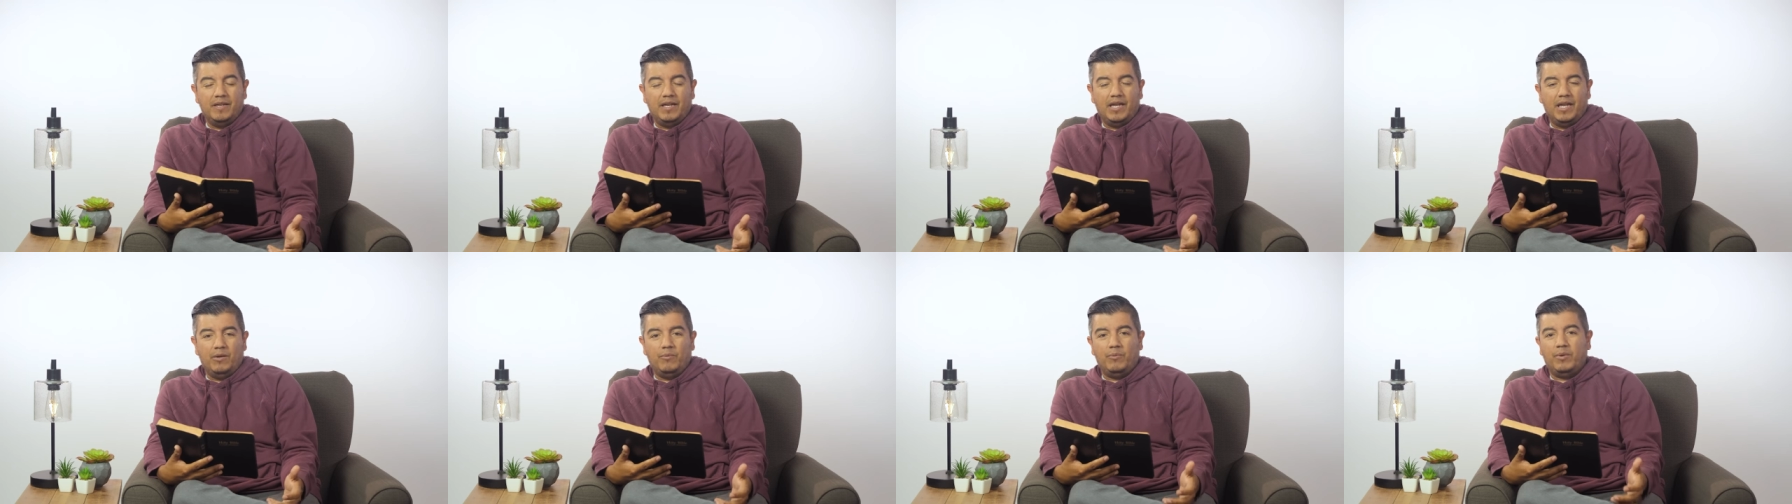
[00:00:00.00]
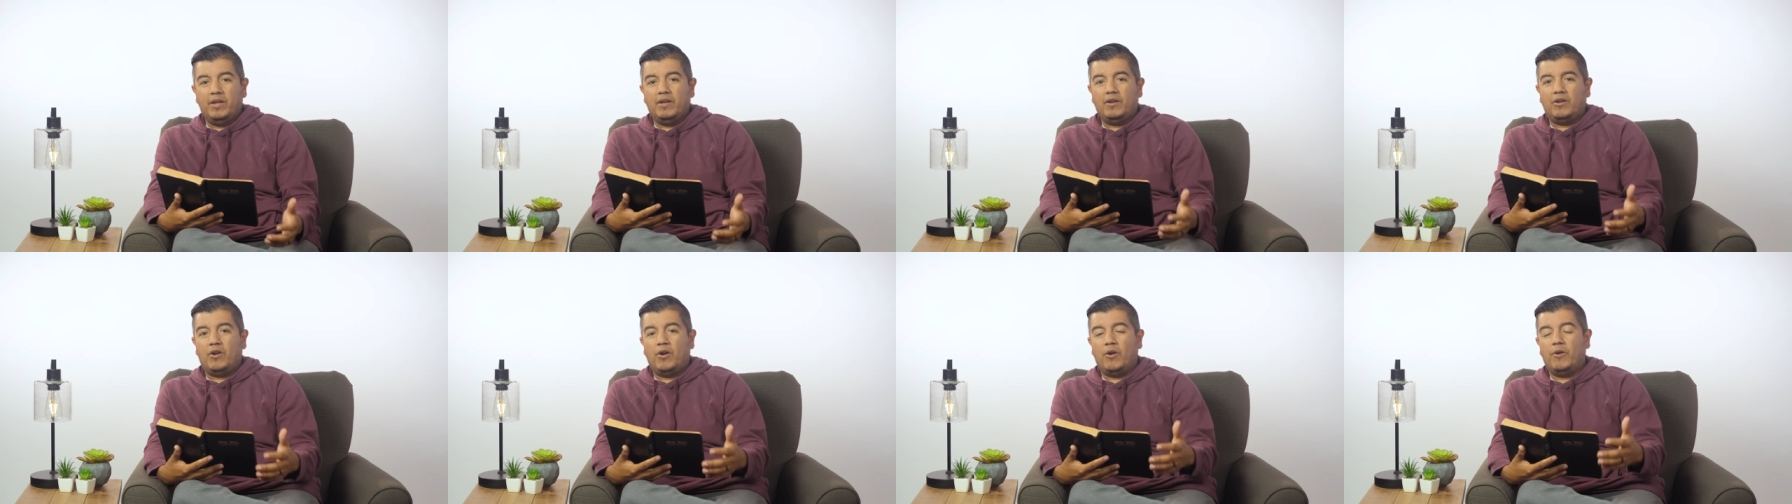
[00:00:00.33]
and we
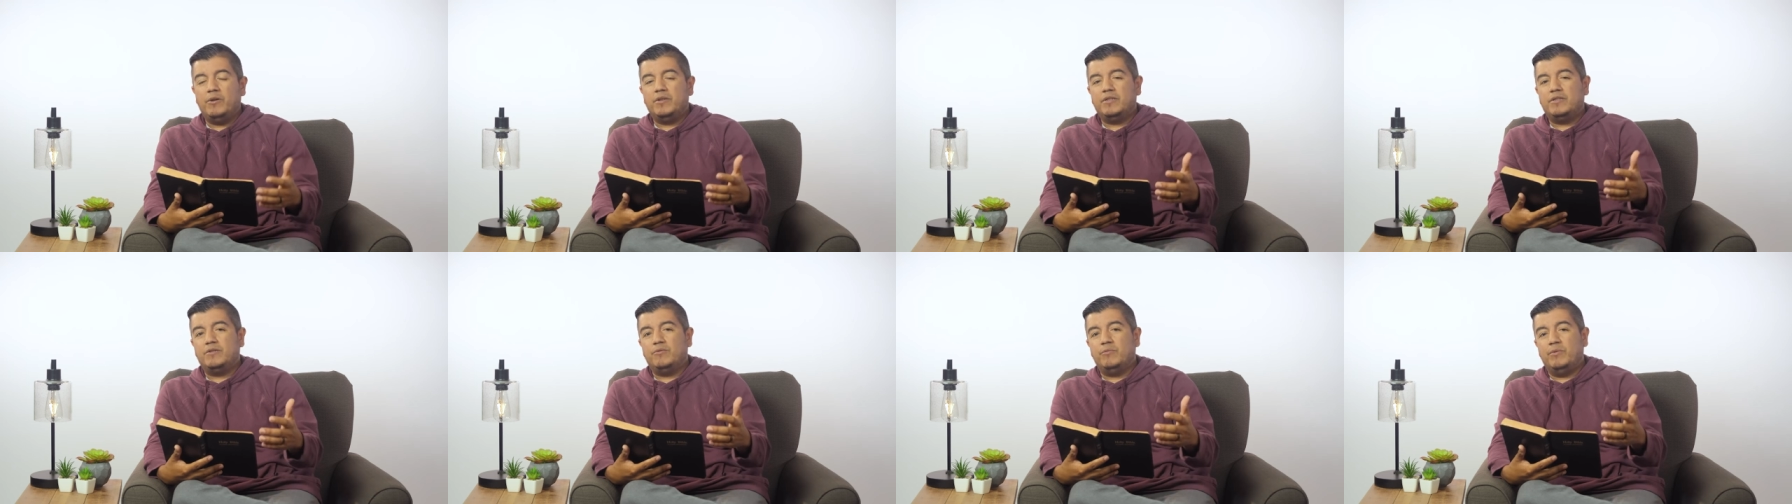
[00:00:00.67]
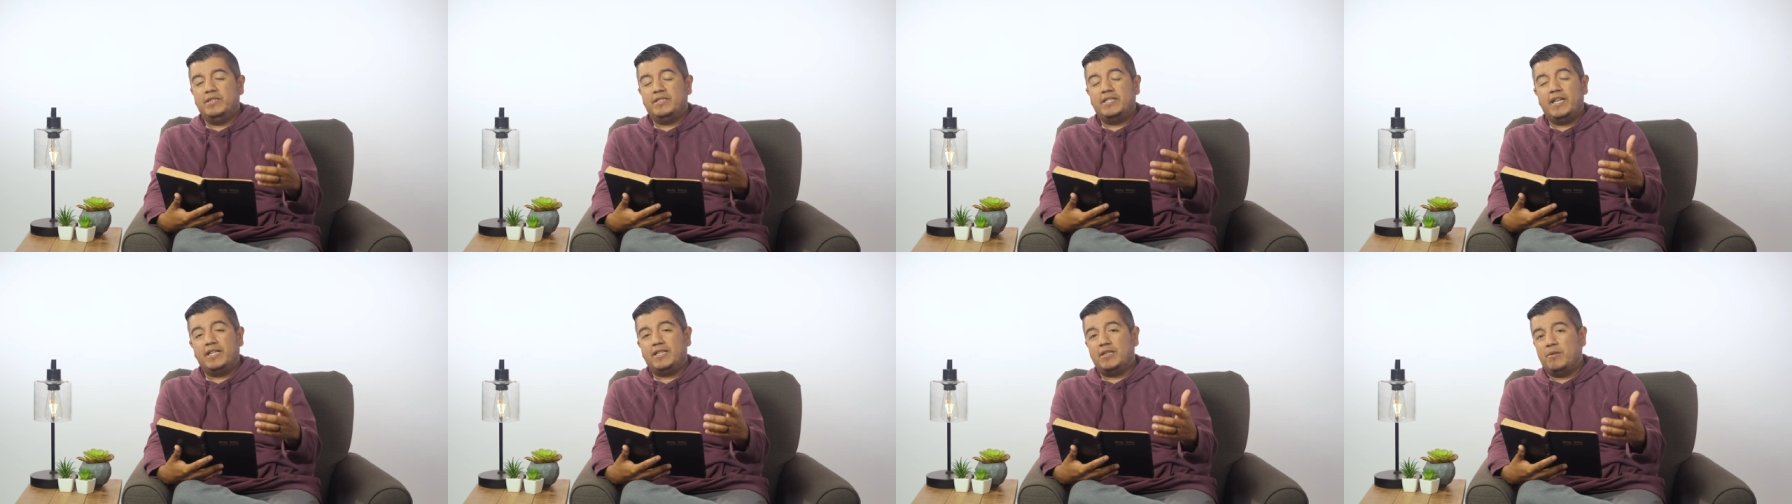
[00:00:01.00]
encourage, we
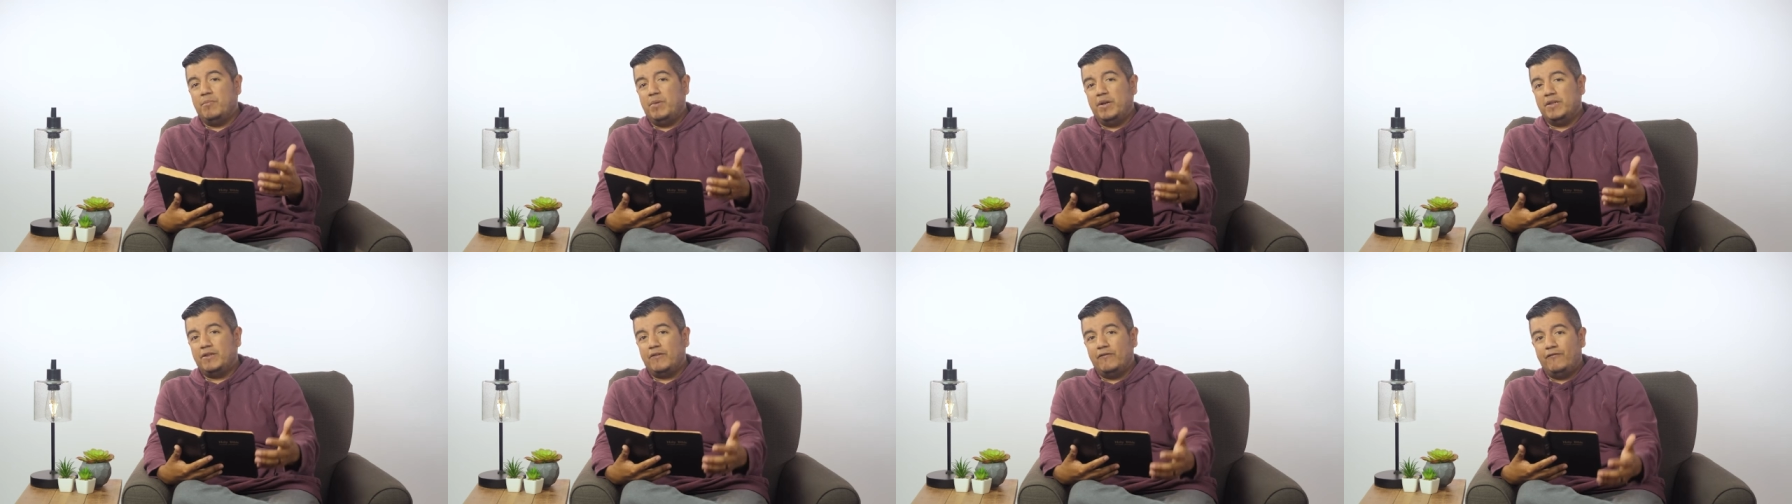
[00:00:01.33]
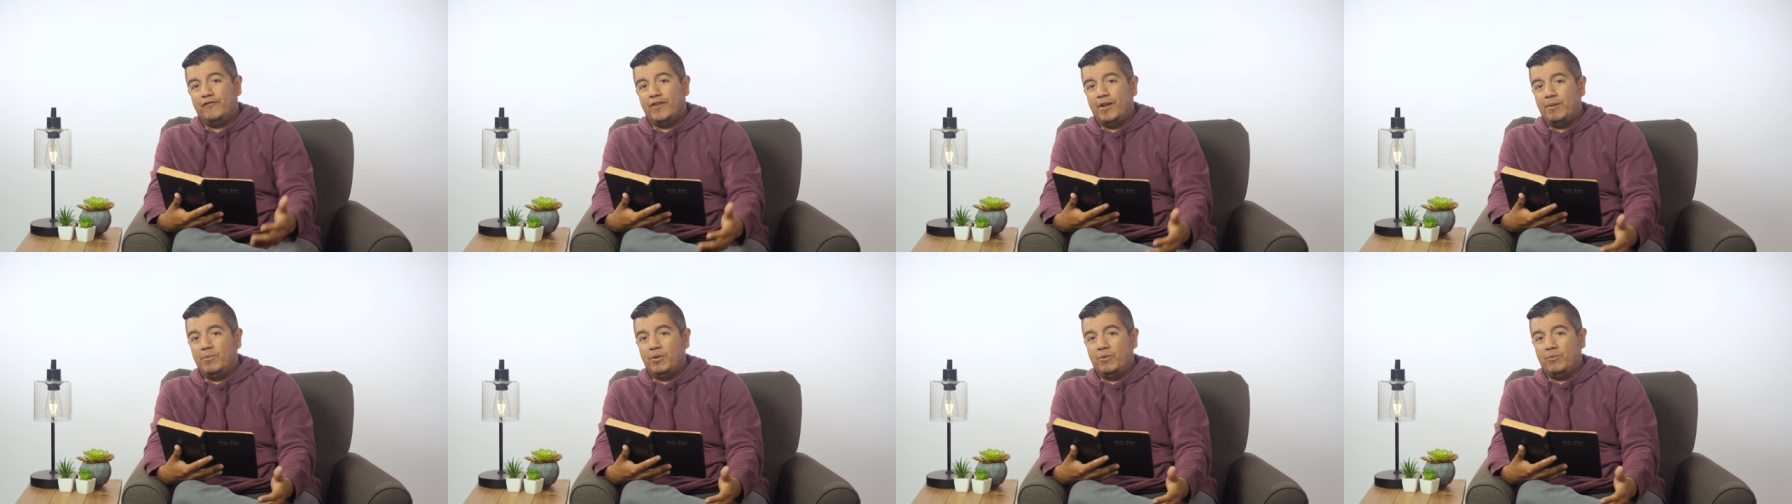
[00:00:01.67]
take the month of
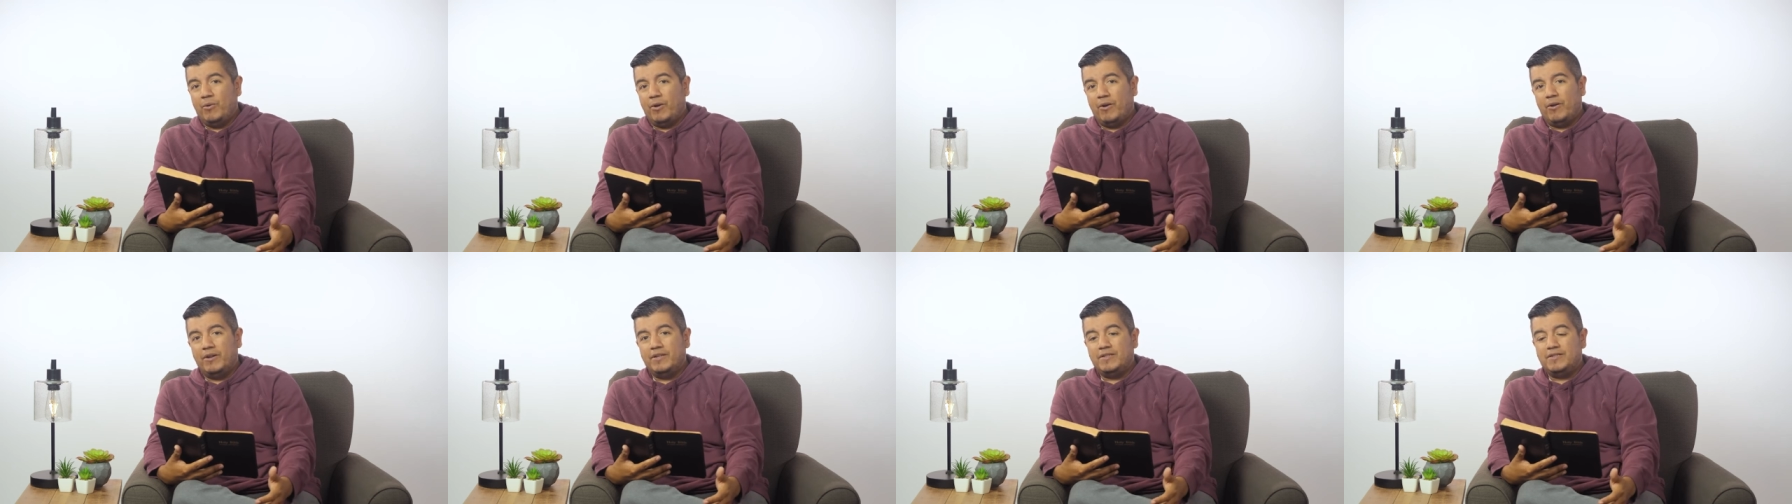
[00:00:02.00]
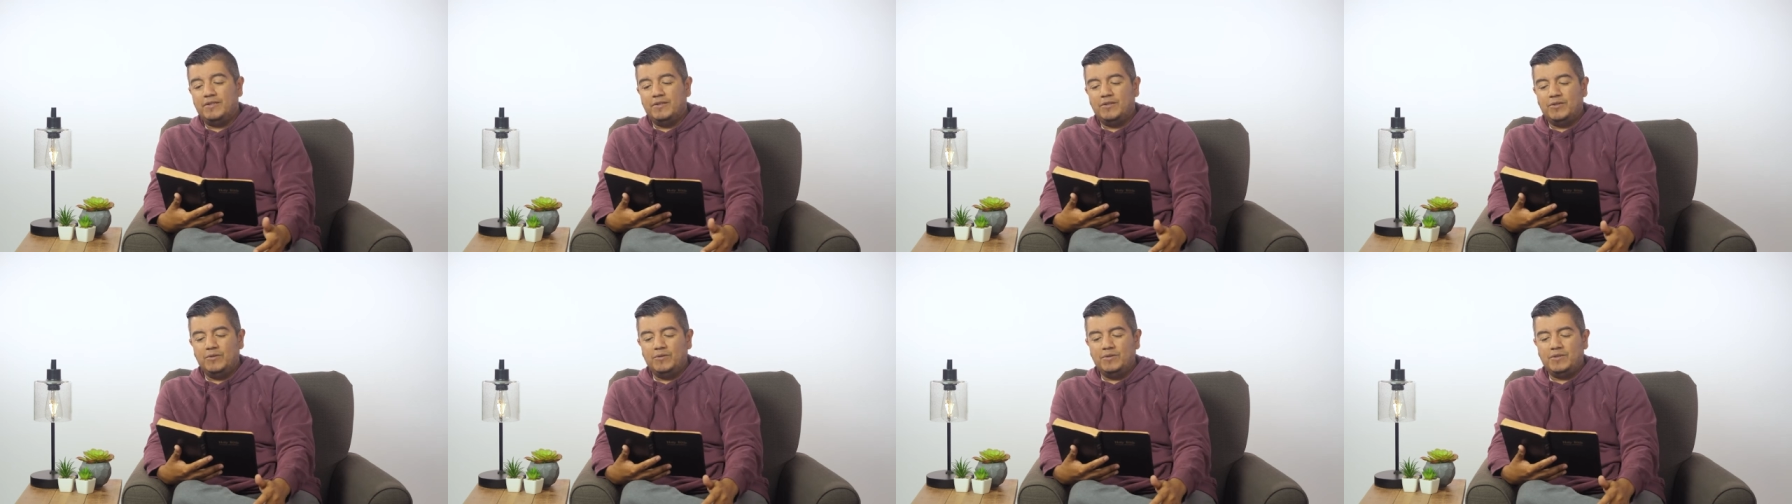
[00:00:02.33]
February
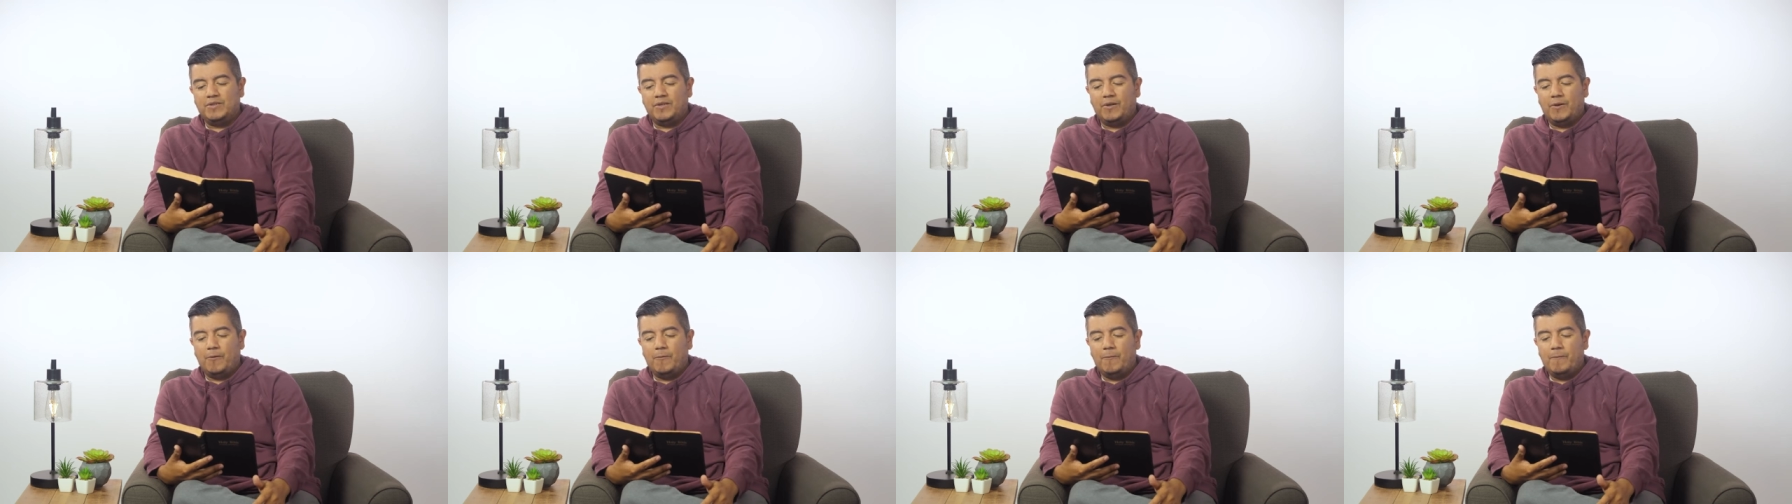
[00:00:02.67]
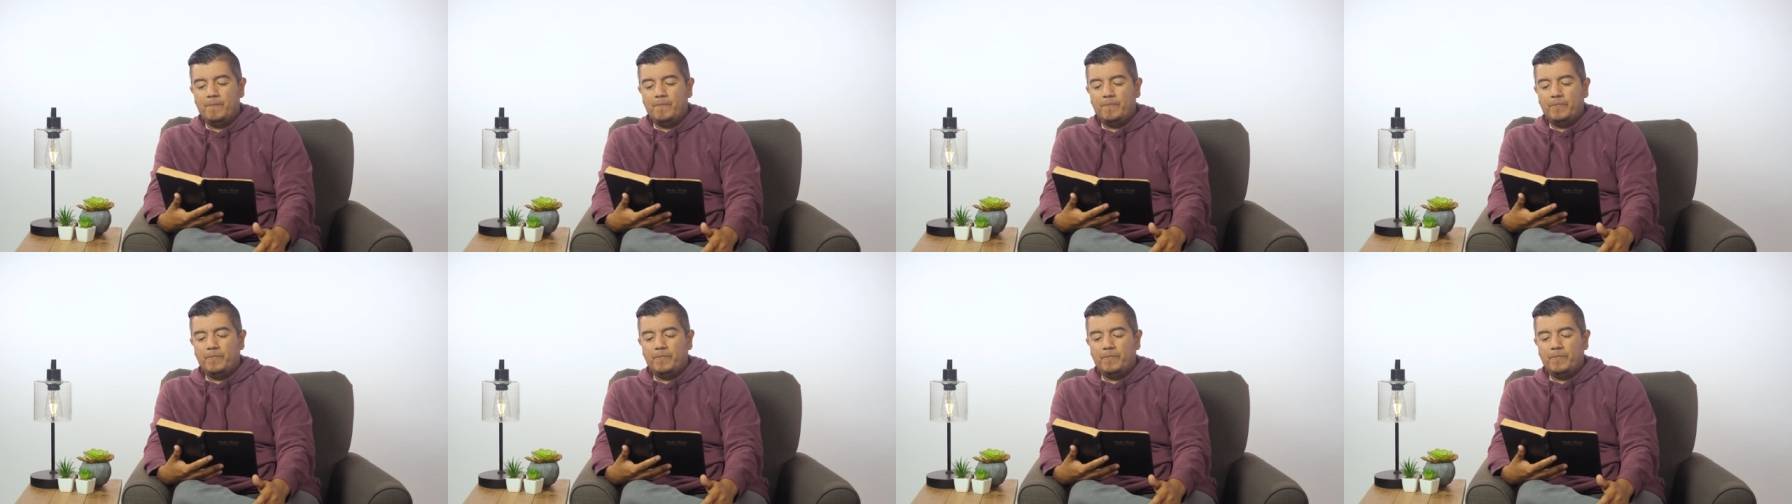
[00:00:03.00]
to do so.